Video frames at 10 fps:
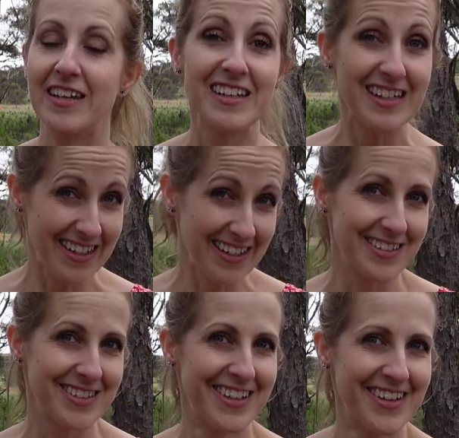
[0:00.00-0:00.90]
it
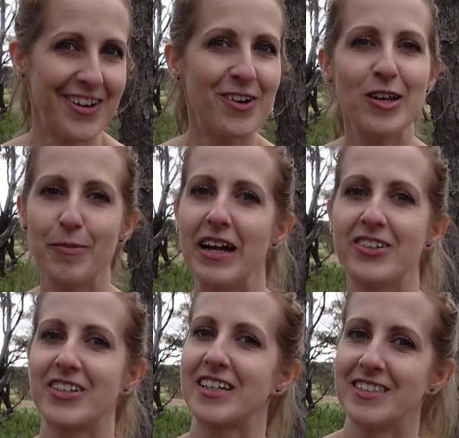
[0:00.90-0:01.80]
is all about your
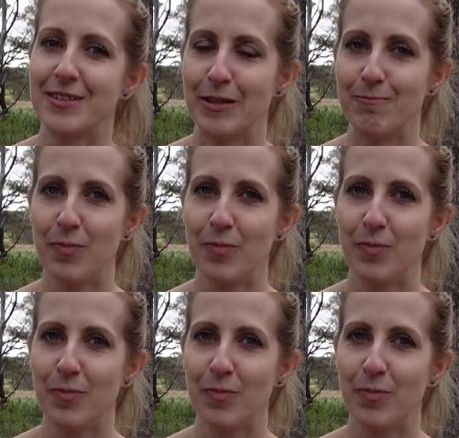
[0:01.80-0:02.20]
customer.